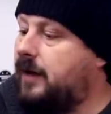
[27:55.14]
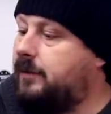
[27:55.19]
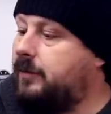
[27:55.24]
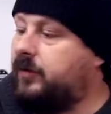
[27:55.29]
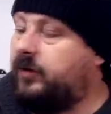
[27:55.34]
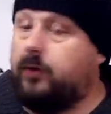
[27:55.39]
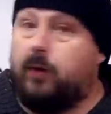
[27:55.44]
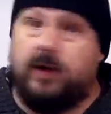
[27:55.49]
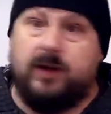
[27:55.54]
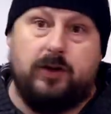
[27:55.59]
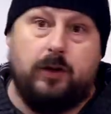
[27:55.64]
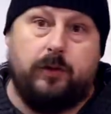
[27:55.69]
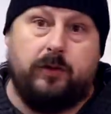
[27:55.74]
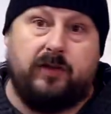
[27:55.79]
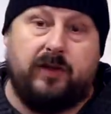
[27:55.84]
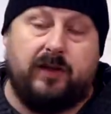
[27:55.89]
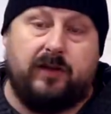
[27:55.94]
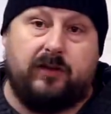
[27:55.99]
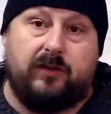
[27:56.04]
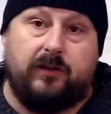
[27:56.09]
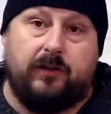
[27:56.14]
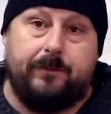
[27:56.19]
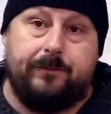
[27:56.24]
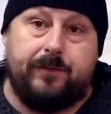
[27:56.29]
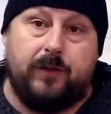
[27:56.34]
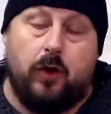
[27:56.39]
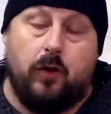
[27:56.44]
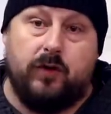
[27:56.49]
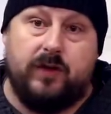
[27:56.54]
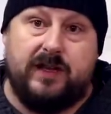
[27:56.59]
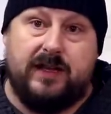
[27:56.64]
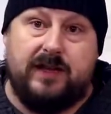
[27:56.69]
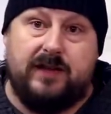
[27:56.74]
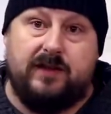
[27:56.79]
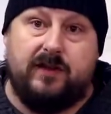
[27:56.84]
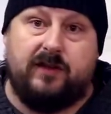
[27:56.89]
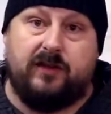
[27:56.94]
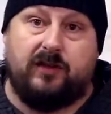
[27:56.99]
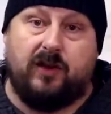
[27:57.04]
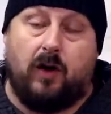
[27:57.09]
So I use this on the
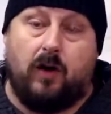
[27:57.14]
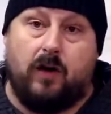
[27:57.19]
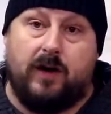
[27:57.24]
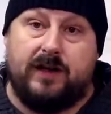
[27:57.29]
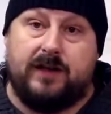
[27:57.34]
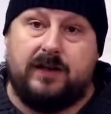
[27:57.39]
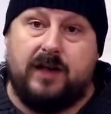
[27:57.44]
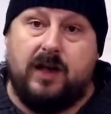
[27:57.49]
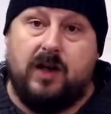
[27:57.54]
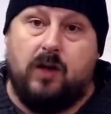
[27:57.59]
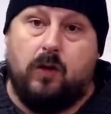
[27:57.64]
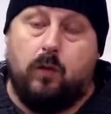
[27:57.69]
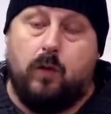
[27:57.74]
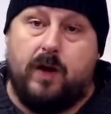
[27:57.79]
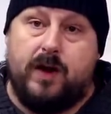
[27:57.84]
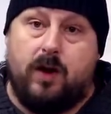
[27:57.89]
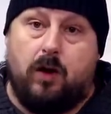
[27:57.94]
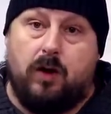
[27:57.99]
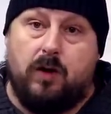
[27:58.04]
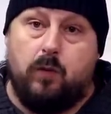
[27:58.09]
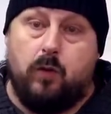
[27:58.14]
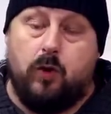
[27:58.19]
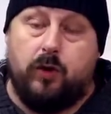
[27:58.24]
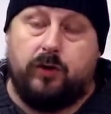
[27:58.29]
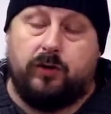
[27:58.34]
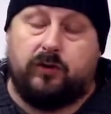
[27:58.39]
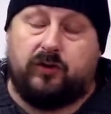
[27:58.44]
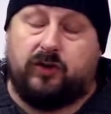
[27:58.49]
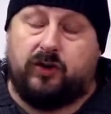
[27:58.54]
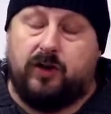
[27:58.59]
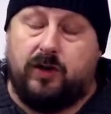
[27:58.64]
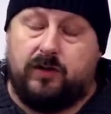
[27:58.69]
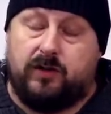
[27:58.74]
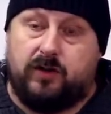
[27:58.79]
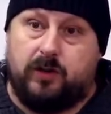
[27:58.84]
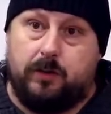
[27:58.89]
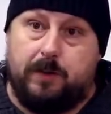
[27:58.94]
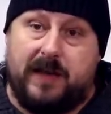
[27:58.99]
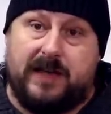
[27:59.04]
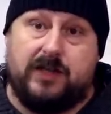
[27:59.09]
inside when I want
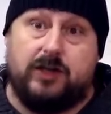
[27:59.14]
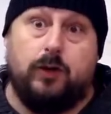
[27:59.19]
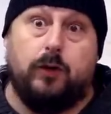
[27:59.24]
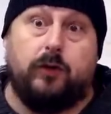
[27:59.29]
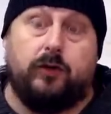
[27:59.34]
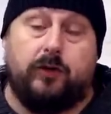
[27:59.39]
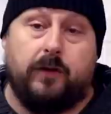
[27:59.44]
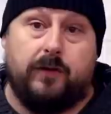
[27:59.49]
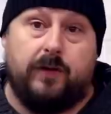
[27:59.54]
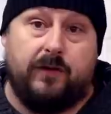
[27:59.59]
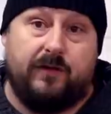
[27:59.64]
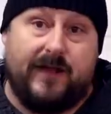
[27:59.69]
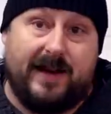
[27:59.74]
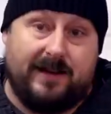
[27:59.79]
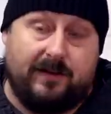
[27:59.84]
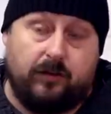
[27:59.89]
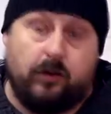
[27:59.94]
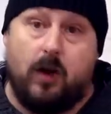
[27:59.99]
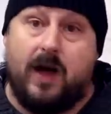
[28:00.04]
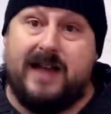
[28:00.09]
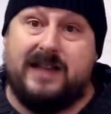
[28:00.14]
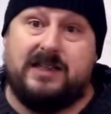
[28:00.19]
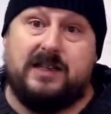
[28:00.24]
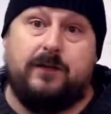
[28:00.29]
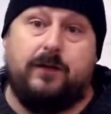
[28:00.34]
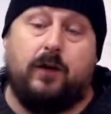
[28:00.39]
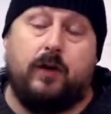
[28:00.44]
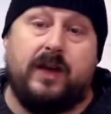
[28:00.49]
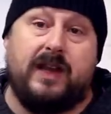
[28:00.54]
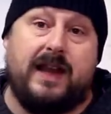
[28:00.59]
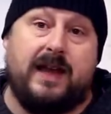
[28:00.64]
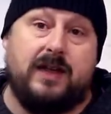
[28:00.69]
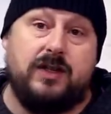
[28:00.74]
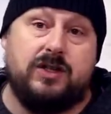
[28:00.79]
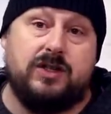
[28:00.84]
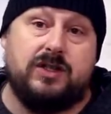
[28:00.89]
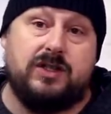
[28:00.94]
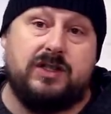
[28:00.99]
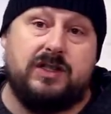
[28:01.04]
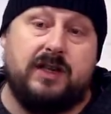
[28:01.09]
to make use of the fact it's got anti-fogging
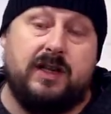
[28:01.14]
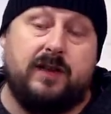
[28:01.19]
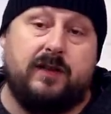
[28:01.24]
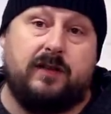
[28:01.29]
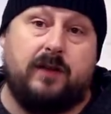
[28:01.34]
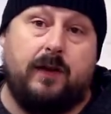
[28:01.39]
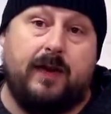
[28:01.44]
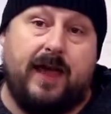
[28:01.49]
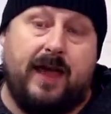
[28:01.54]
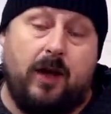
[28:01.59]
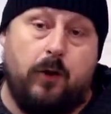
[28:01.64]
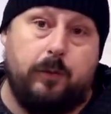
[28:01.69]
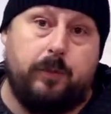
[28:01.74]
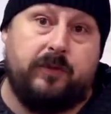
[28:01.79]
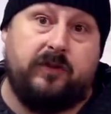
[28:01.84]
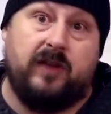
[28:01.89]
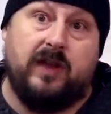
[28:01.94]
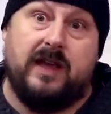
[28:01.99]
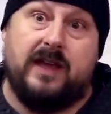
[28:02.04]
agents in it, so it helps